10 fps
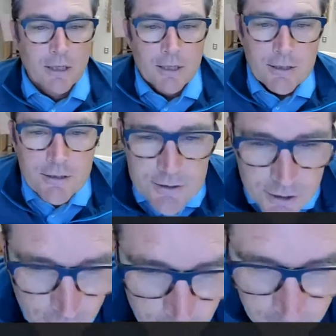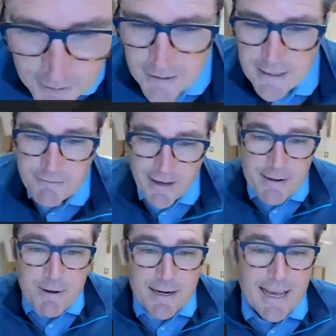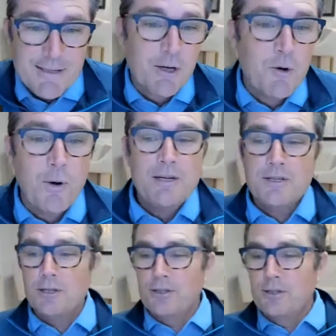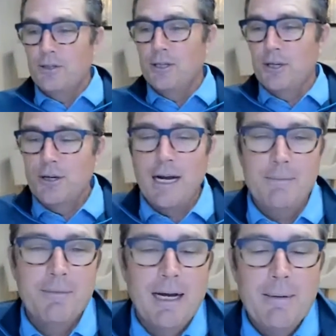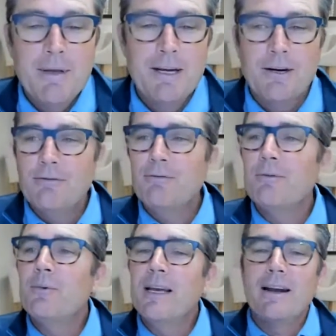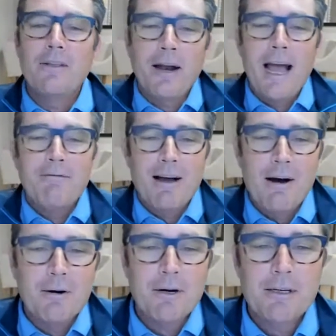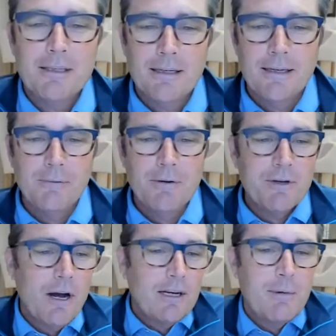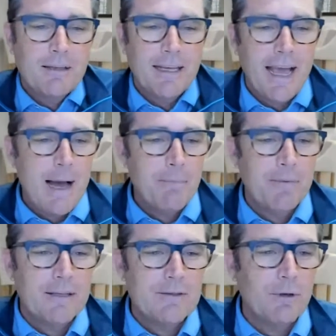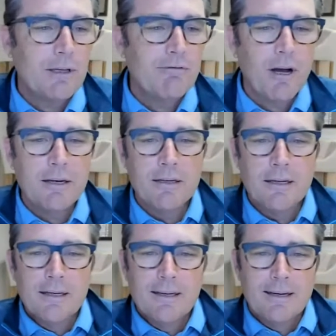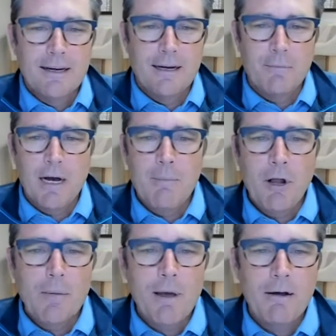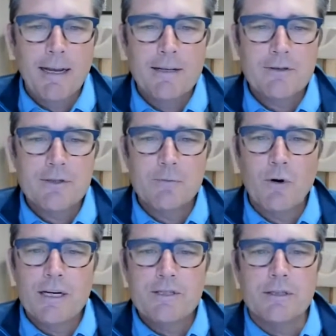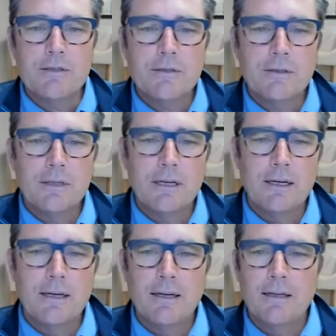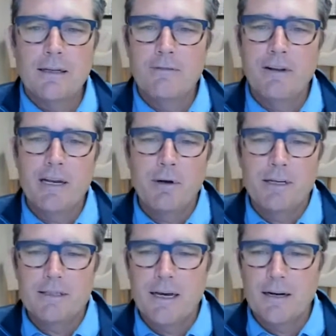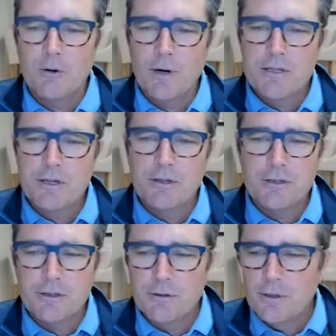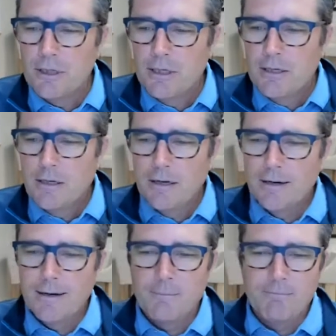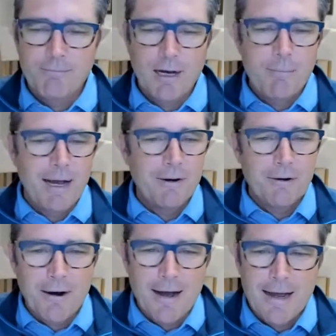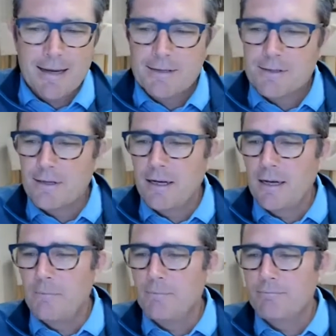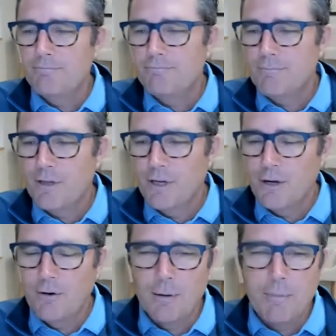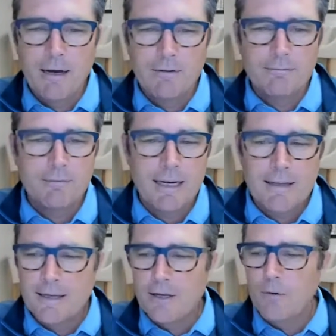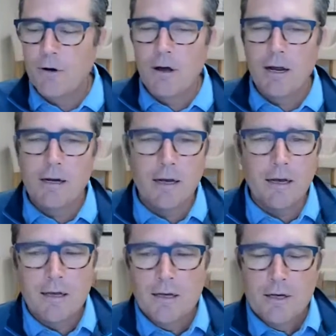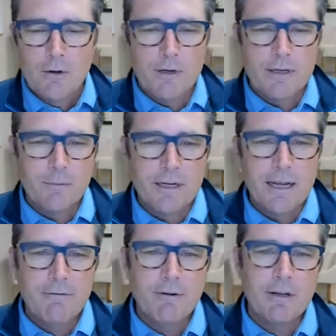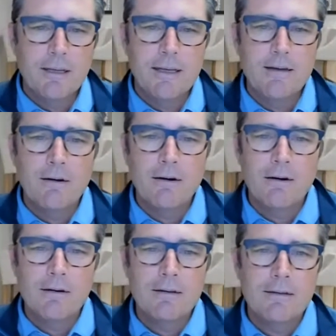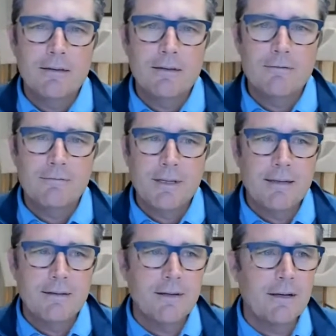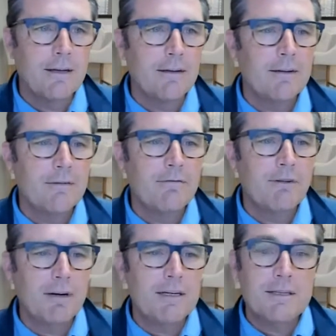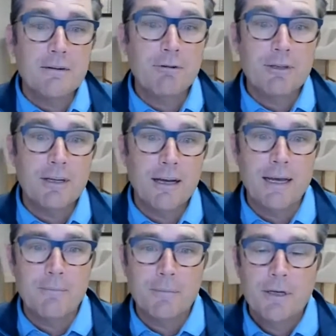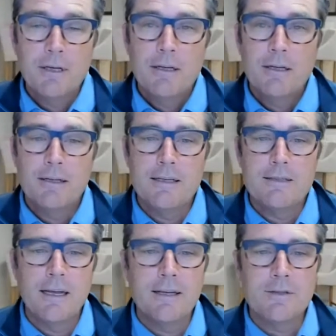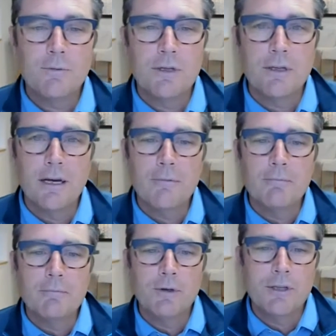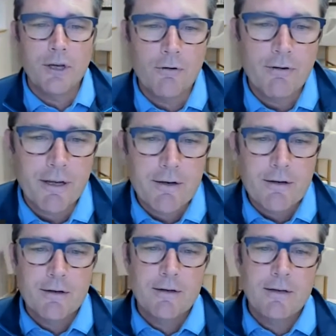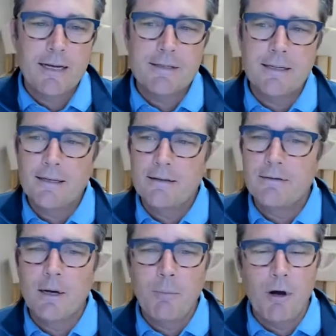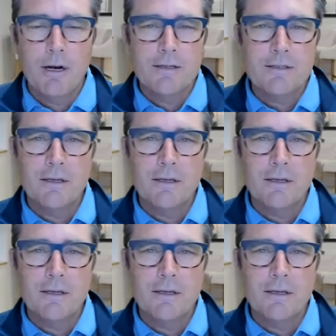So if anybody has a question or two, I'm here. We got another half hour. We've talked about the app. That's really fun. I'm all about answering some questions. If anybody's got a question or two about your eyes, about anything going on, we definitely are in a very different time these days with the COVID-19 upon us.